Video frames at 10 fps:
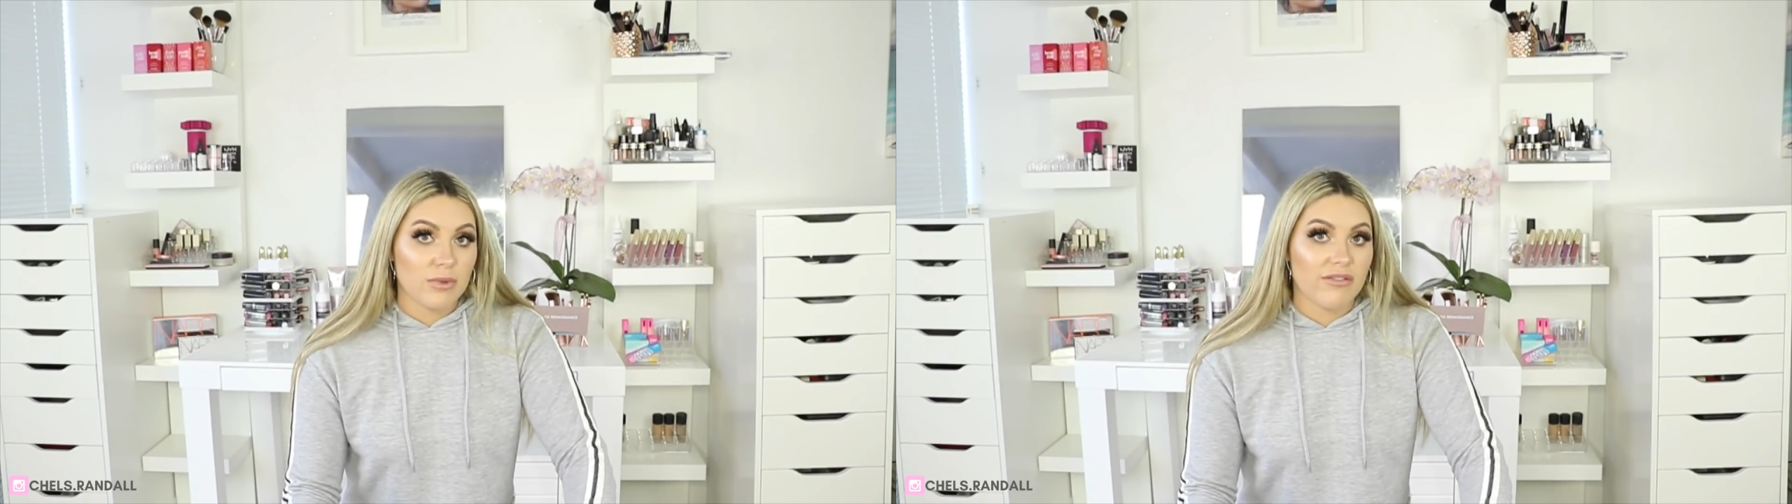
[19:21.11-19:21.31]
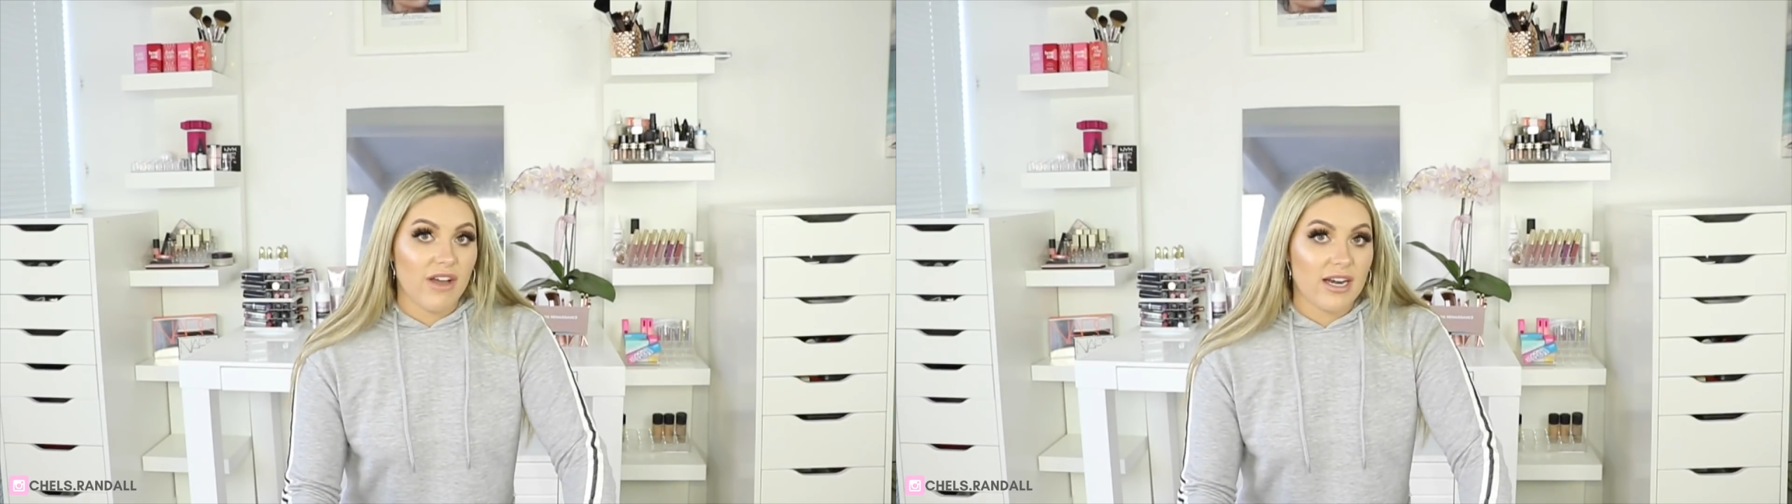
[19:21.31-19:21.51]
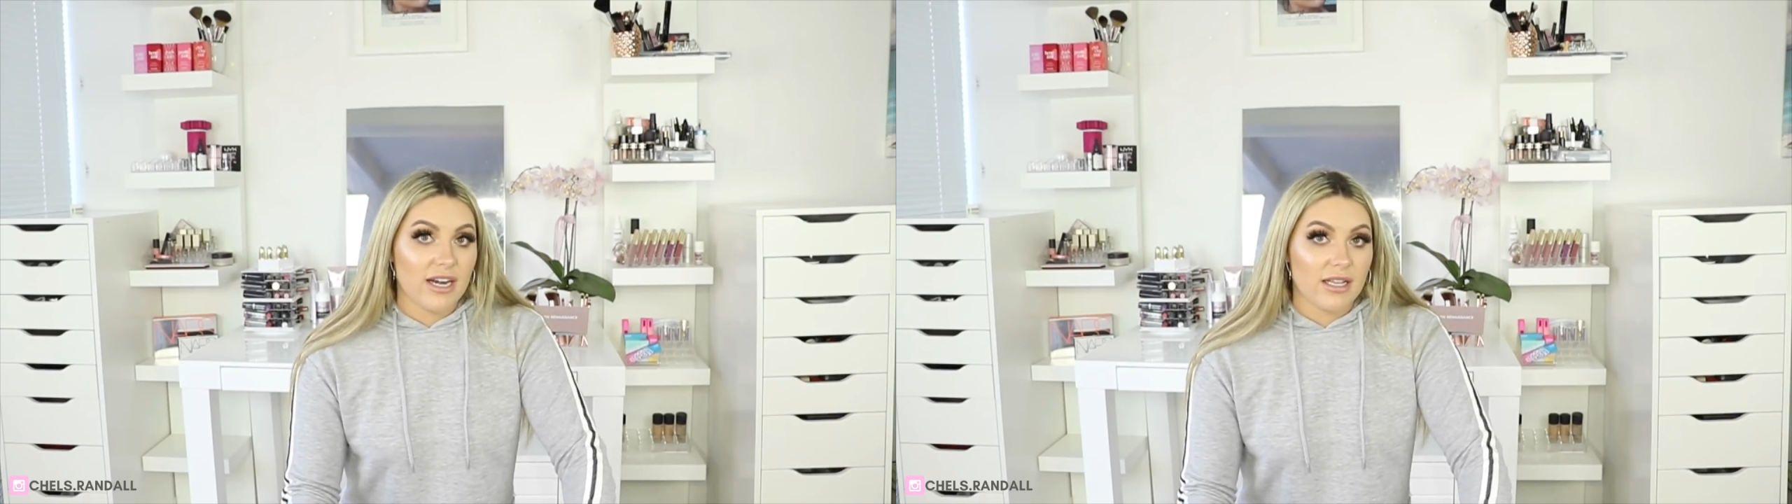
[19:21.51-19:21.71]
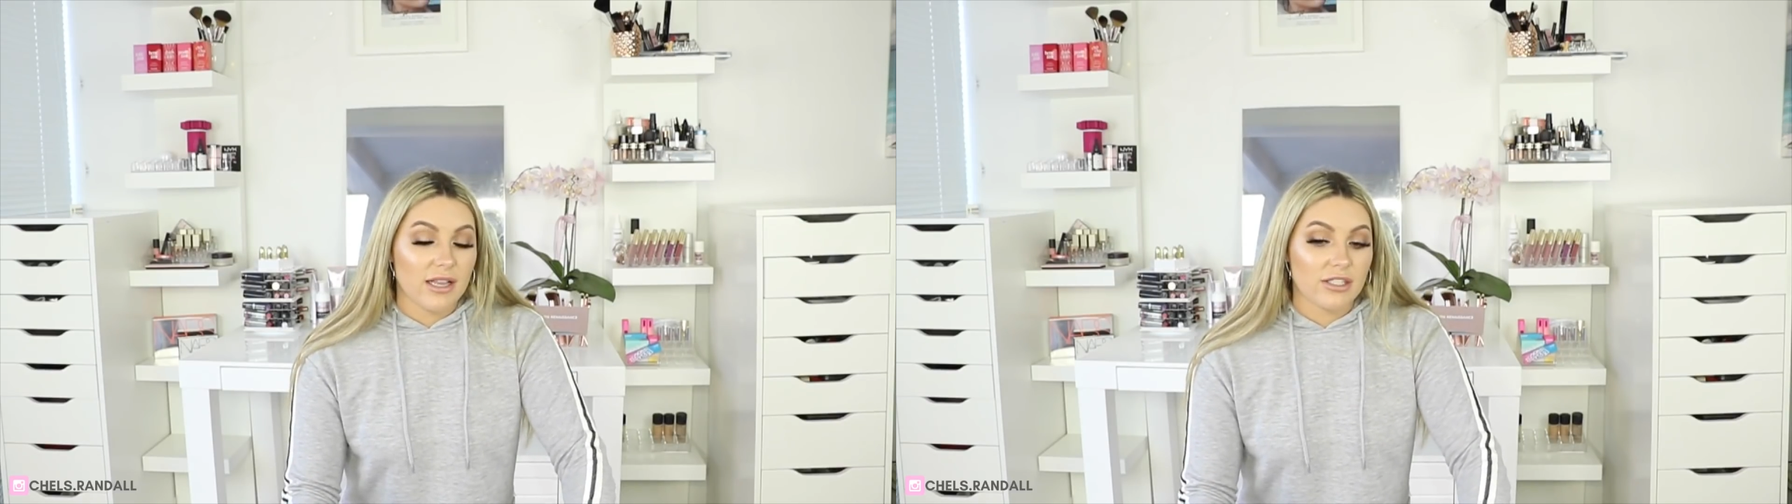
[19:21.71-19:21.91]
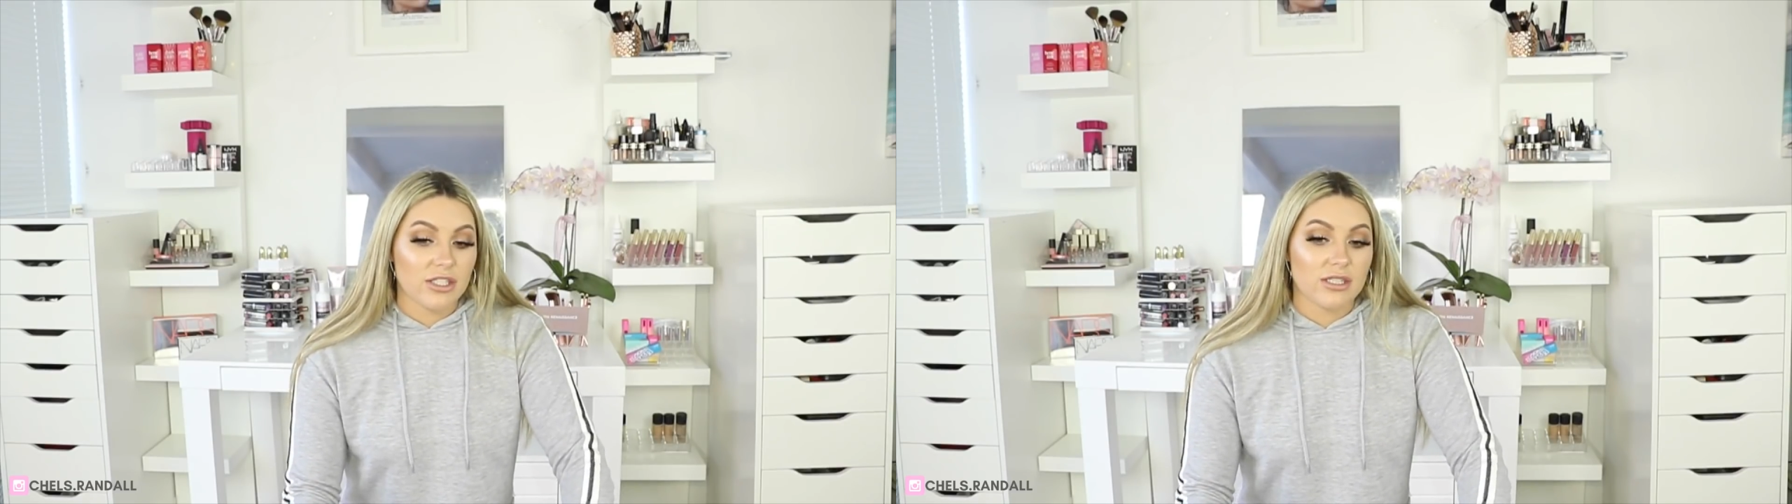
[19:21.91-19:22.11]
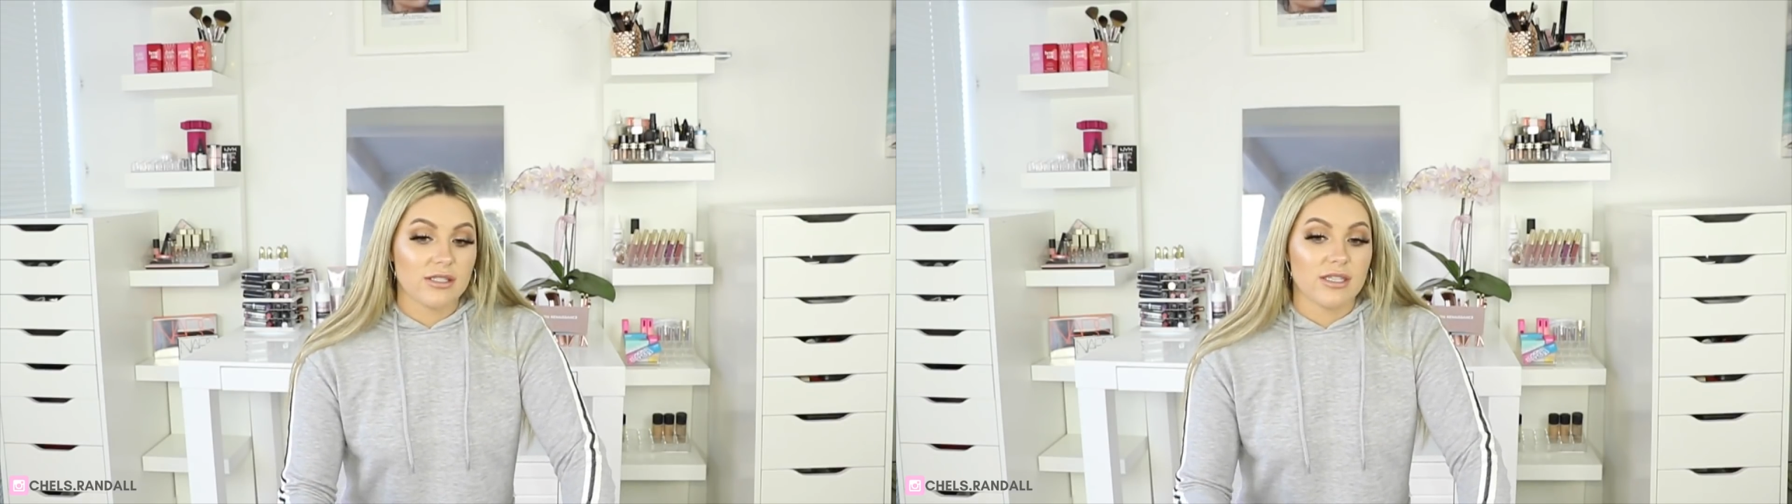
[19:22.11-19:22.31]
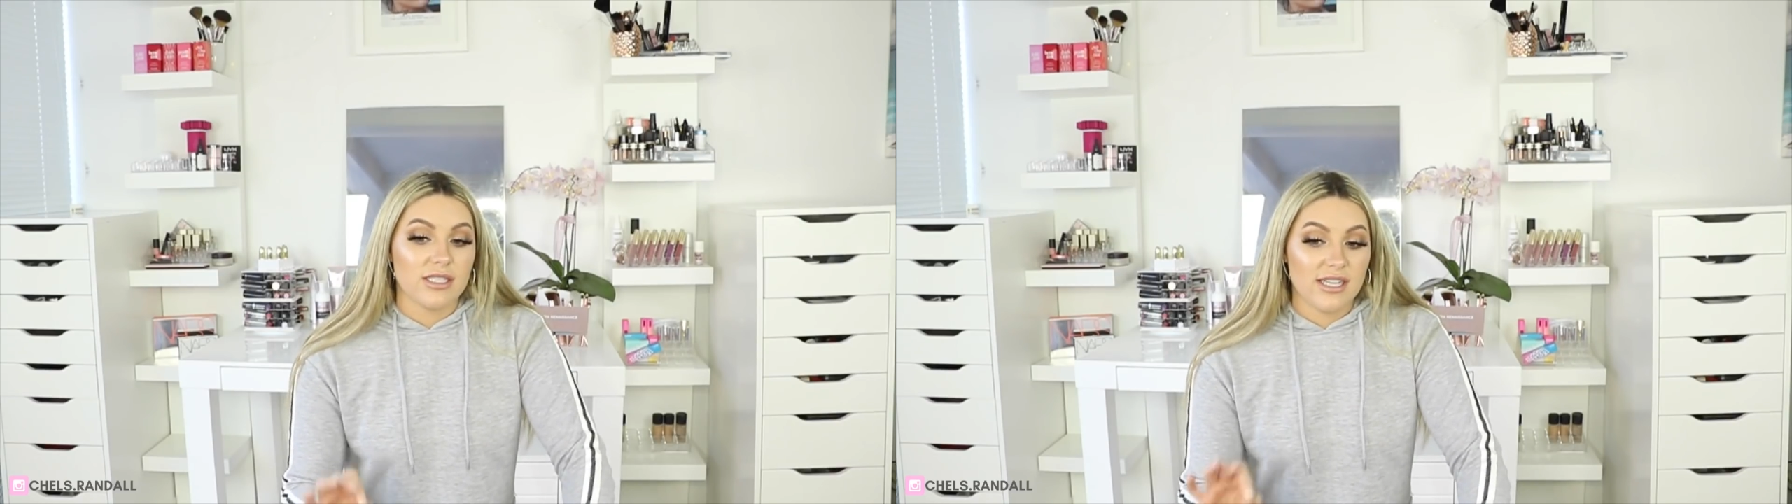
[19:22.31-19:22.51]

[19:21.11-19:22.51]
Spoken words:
with the Vanity collections.